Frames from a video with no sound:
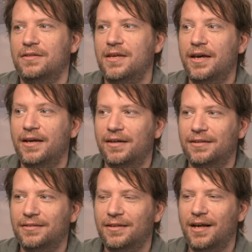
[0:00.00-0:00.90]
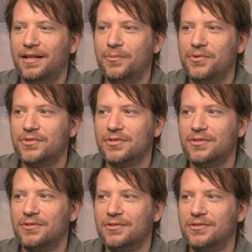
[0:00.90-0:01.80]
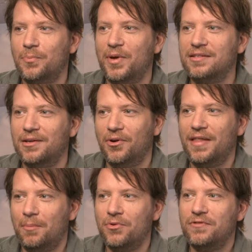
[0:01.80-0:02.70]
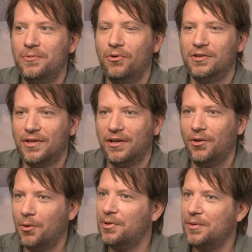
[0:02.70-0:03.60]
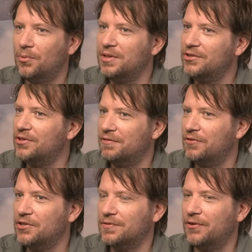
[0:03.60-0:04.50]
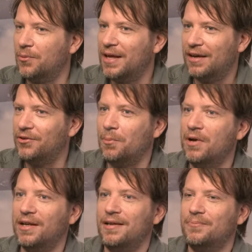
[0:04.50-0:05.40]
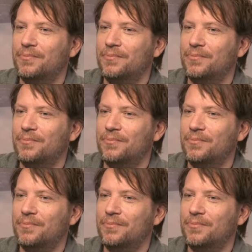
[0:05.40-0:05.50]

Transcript: Yeah, and it was... So basically what that movie was, like a lot of people, when they do their first film, they have no money.